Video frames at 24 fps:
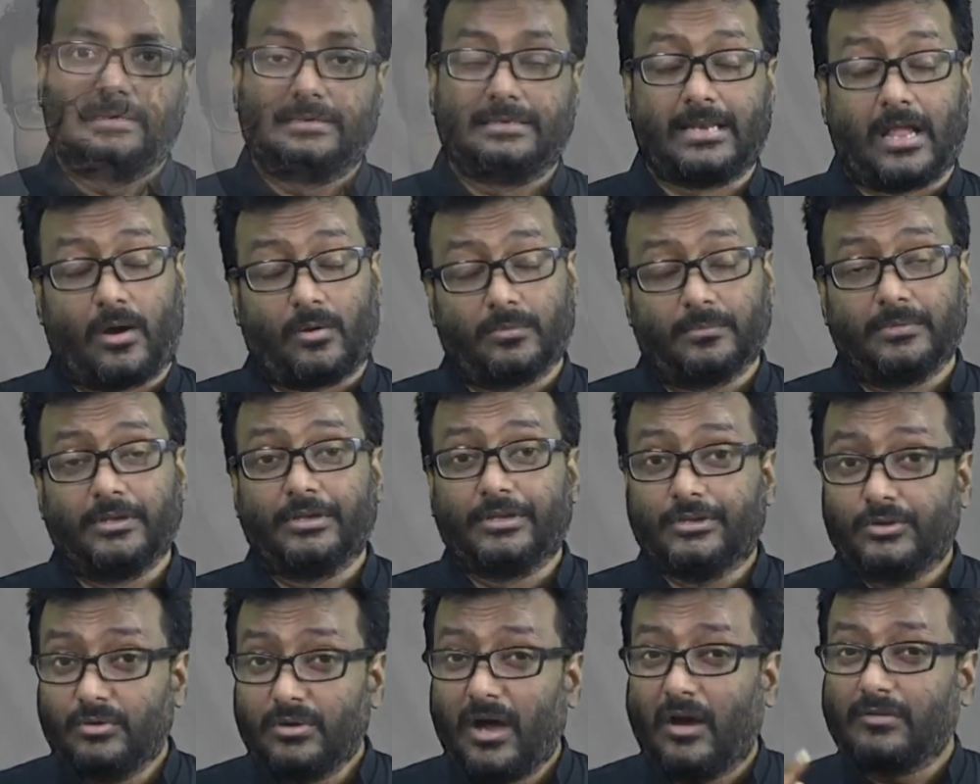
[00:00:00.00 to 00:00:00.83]
Now,
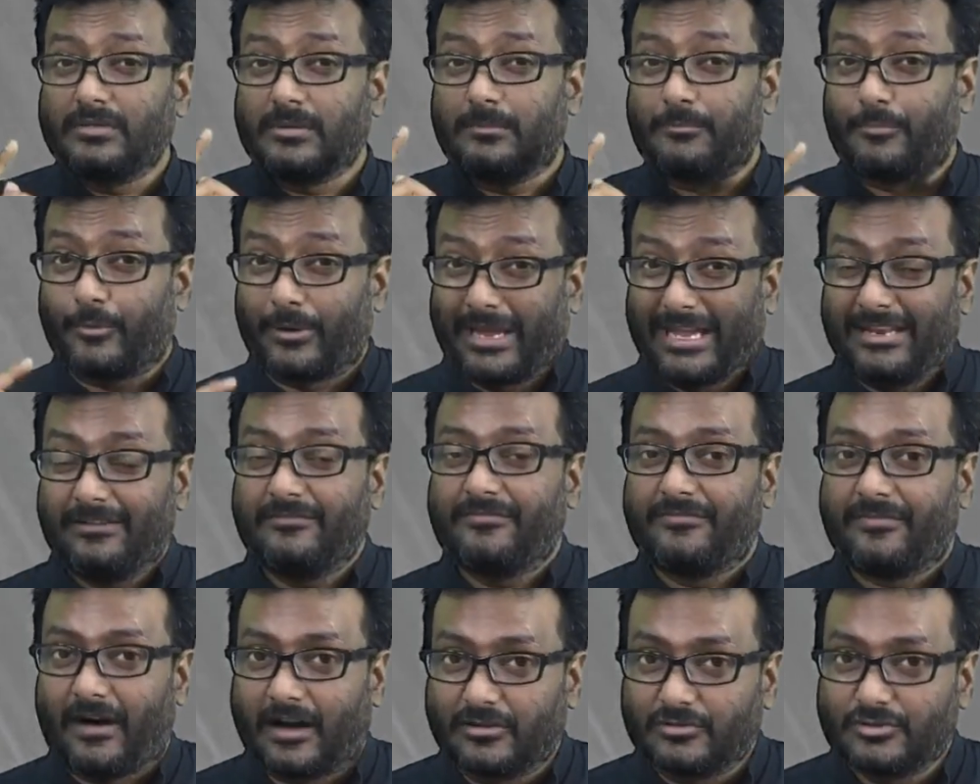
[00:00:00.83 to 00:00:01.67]
you know how the brain
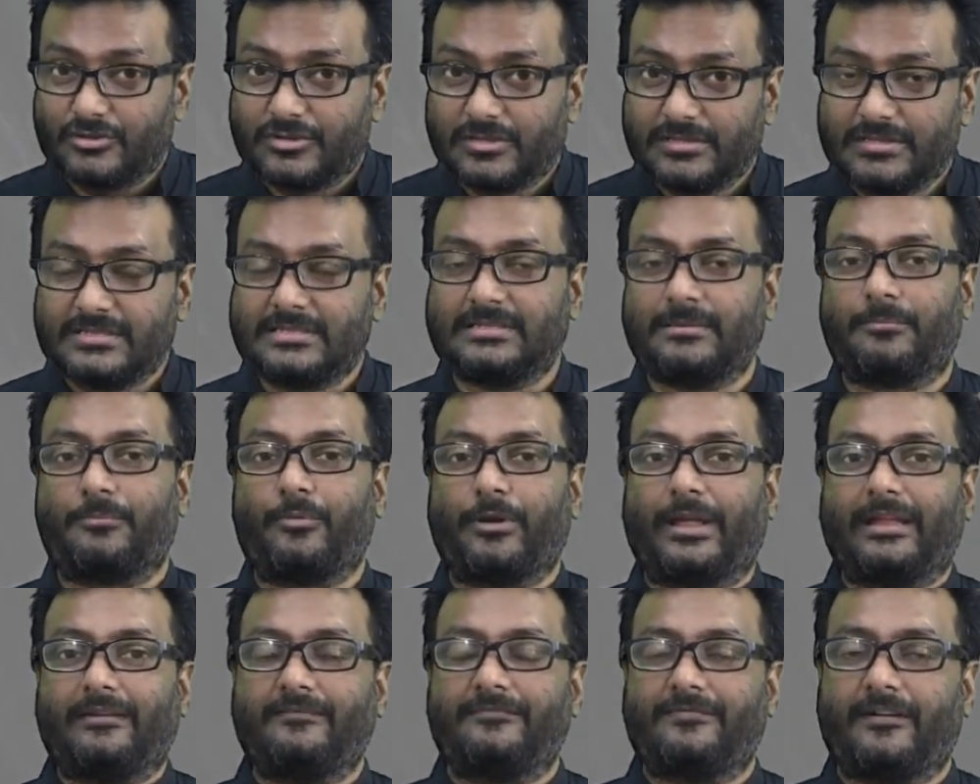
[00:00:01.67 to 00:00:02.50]
functions? The
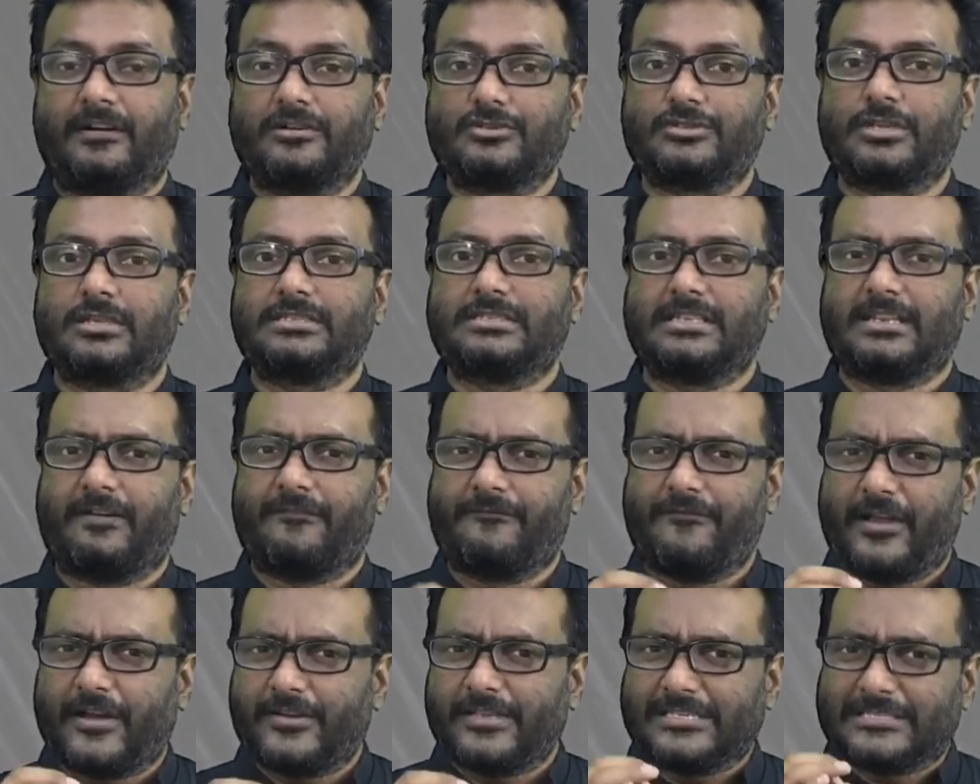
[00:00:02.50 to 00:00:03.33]
brain functions in a
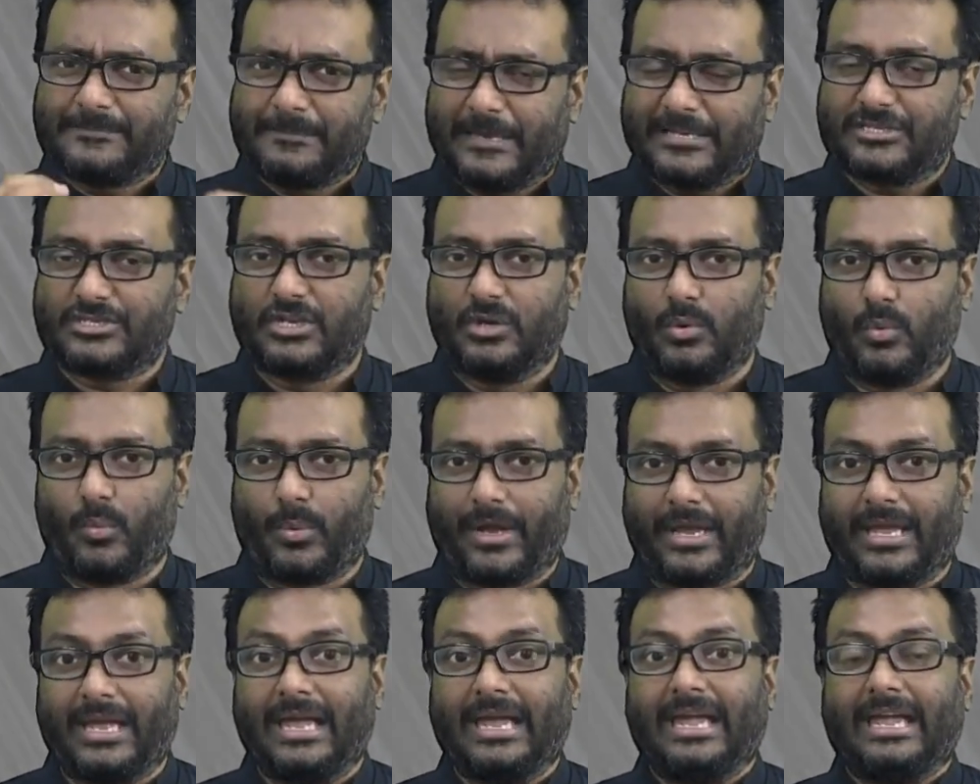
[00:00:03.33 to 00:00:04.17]
very special
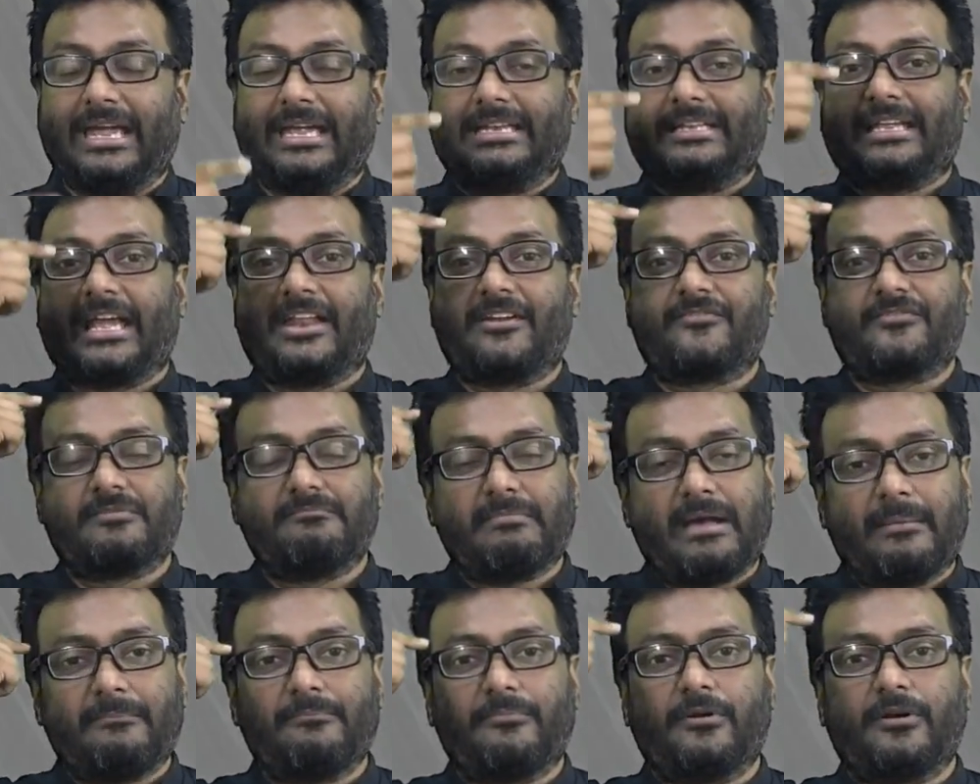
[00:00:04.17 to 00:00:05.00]
way. It can
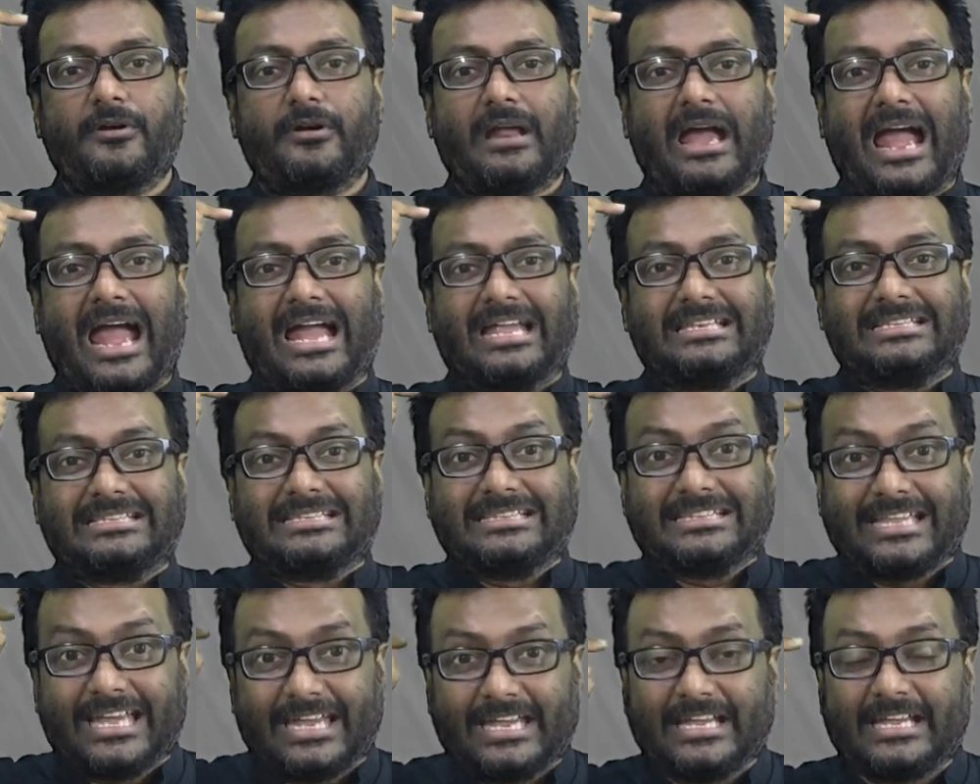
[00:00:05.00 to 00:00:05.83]
remember
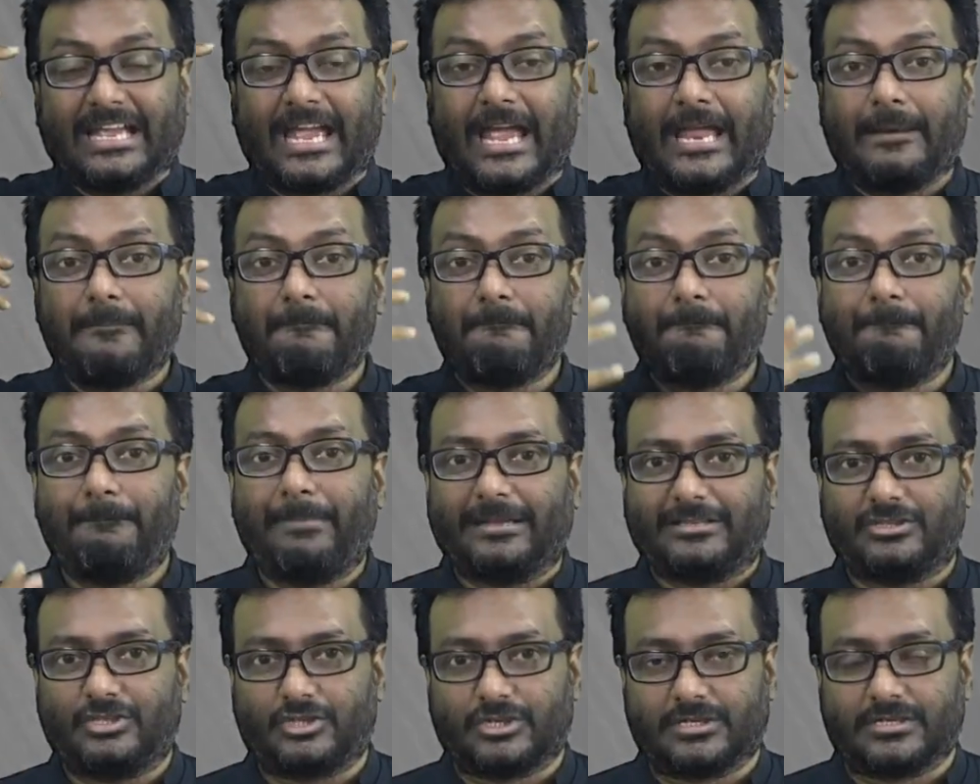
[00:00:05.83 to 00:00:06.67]
and think in
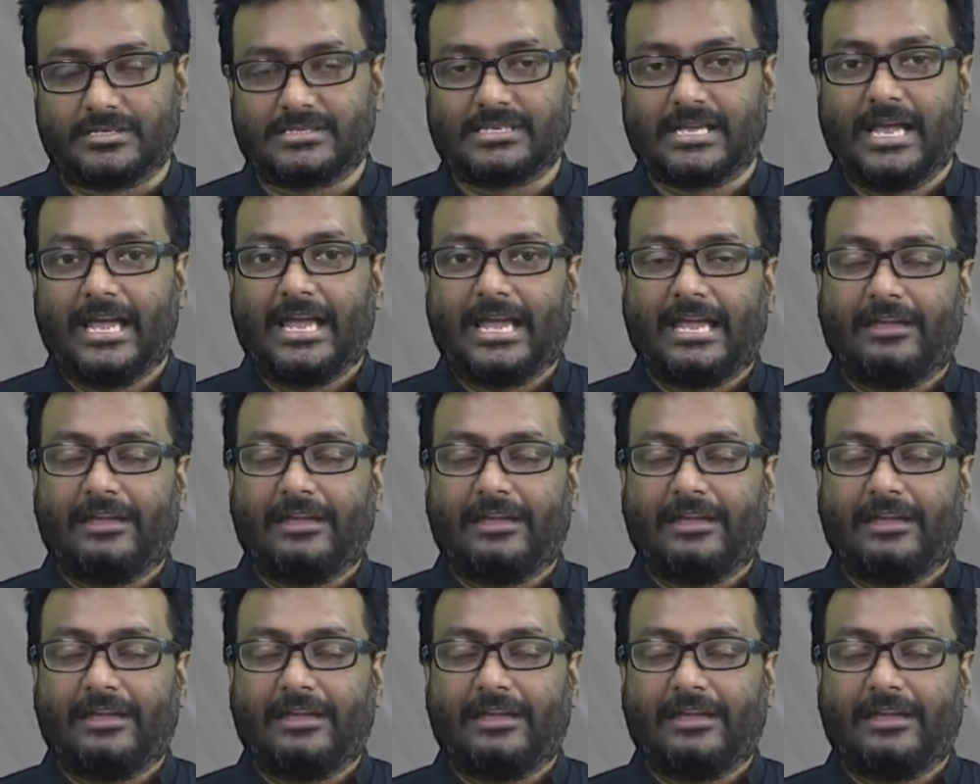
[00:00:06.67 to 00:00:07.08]
pictures.